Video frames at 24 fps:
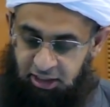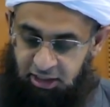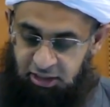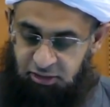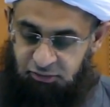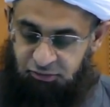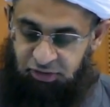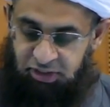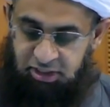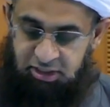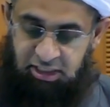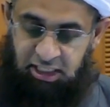That's
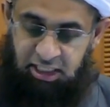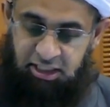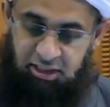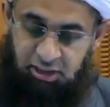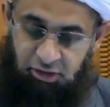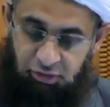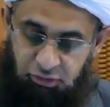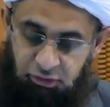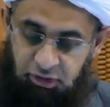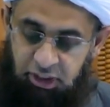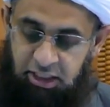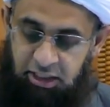verse
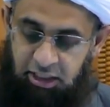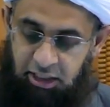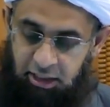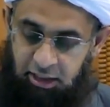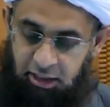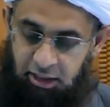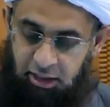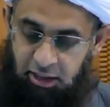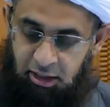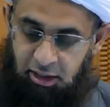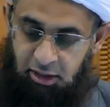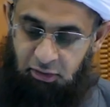93
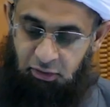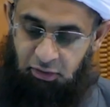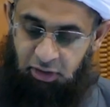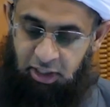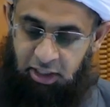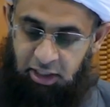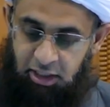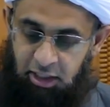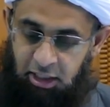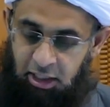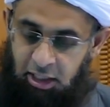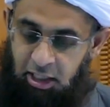then,
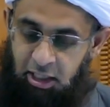right?